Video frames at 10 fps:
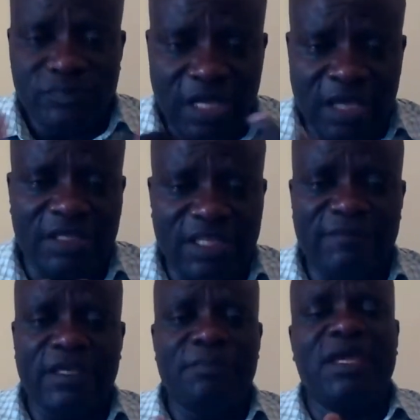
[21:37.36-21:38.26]
and
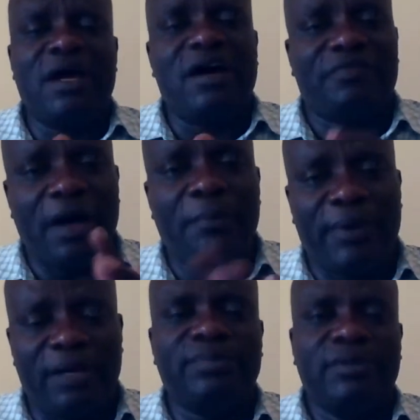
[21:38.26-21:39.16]
giving me a thumb
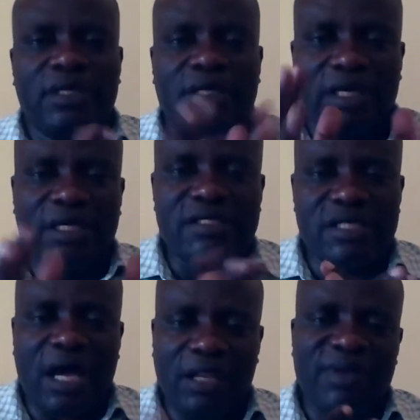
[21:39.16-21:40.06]
up, and
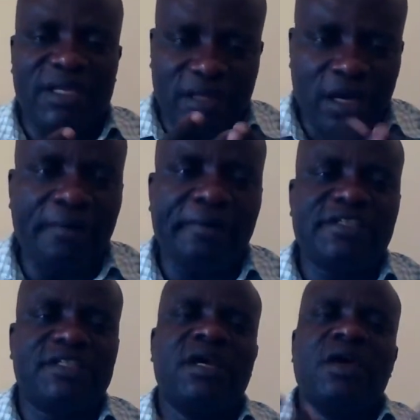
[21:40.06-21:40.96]
I'll be
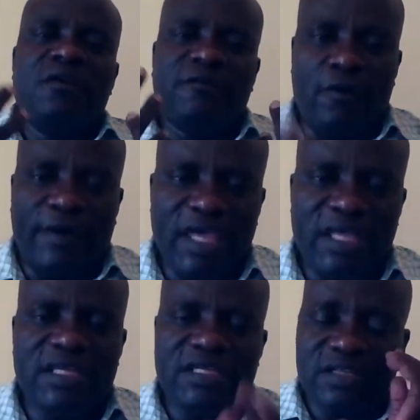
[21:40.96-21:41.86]
encouraged. For
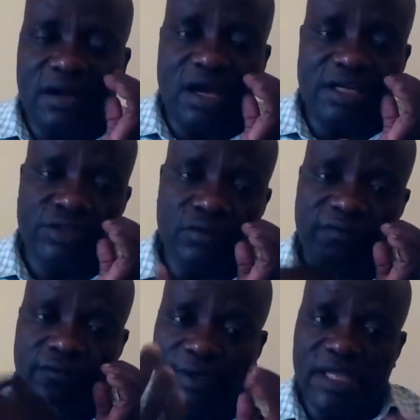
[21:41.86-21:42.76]
any interaction,
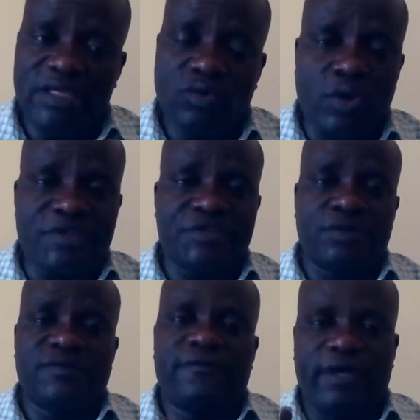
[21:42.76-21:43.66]
for any
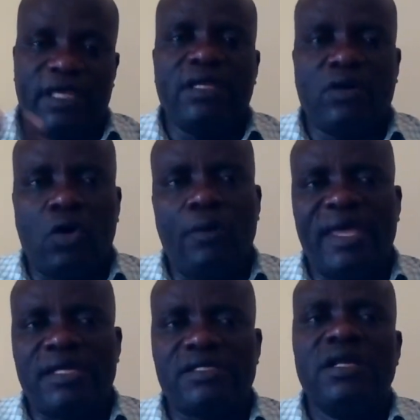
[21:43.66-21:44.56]
questions, for any
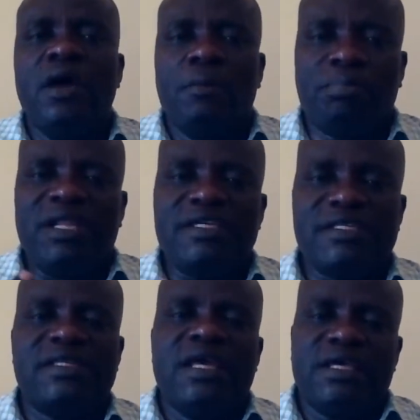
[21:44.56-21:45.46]
comment,
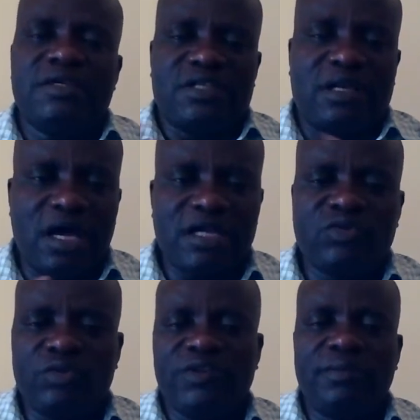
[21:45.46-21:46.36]
please interact
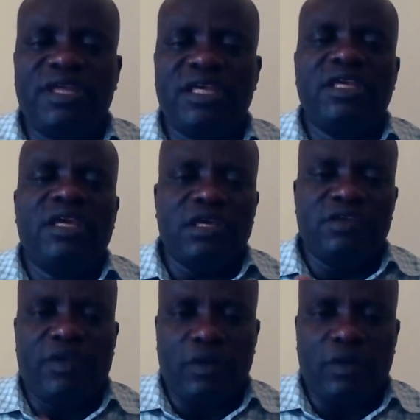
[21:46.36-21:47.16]
with me in